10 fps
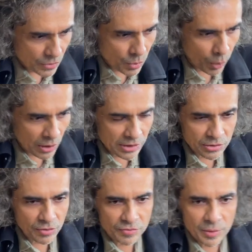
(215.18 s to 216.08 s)

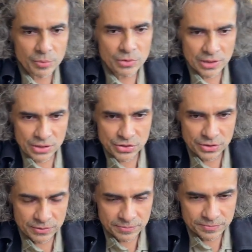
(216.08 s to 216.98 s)
quality of
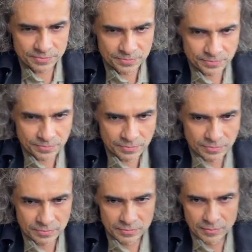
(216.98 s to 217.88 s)
communication.
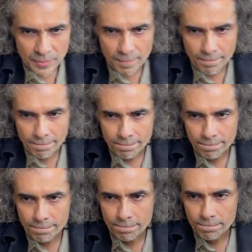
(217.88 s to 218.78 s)
Don't
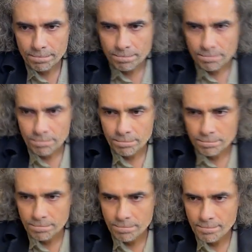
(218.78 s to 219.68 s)
people are
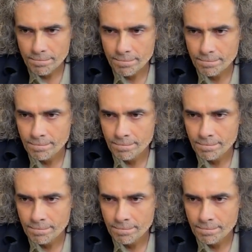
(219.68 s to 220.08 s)
more successful.